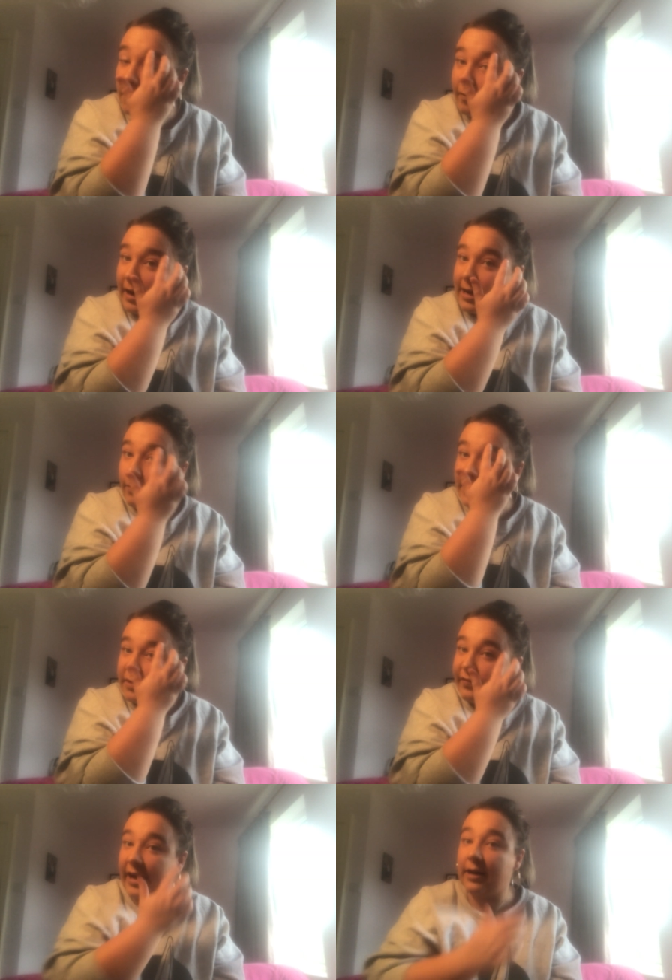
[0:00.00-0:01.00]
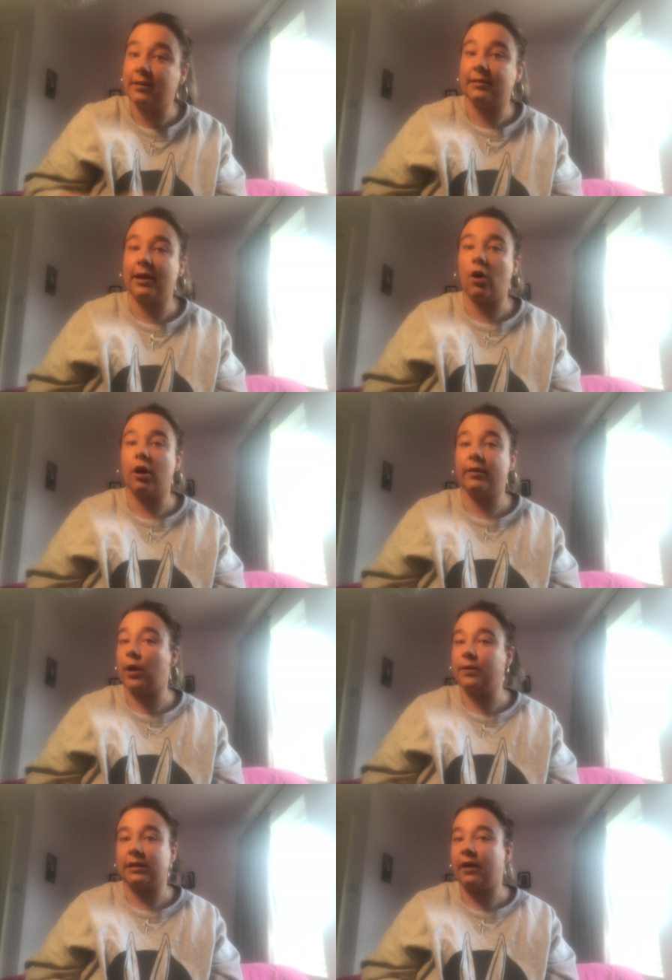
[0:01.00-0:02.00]
they're already quite defined as they are,
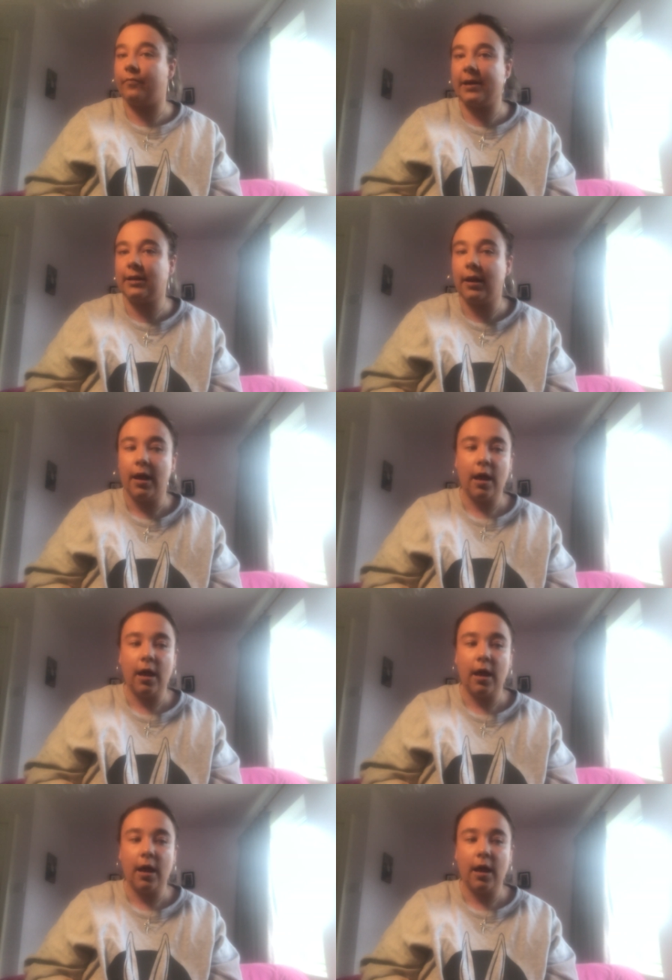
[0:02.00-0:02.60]
they always have been.